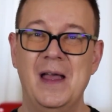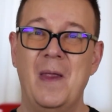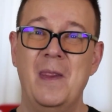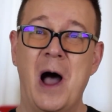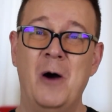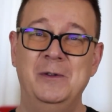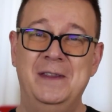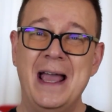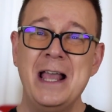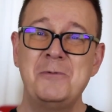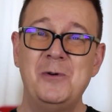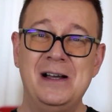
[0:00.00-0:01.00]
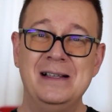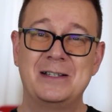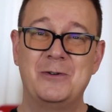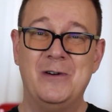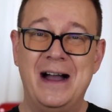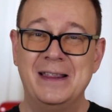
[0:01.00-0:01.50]
Now that was
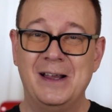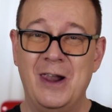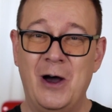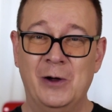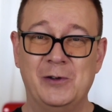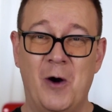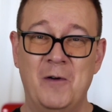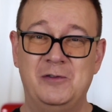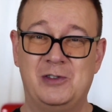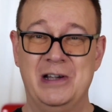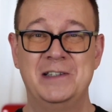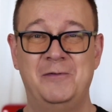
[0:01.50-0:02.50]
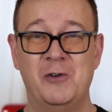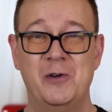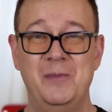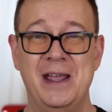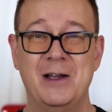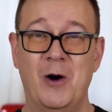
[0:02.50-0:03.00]
quite a lot of
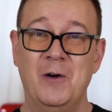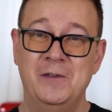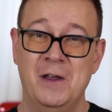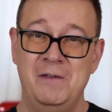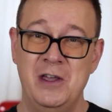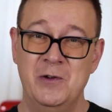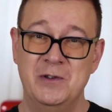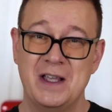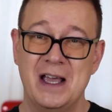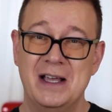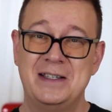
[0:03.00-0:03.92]
transforming of the views.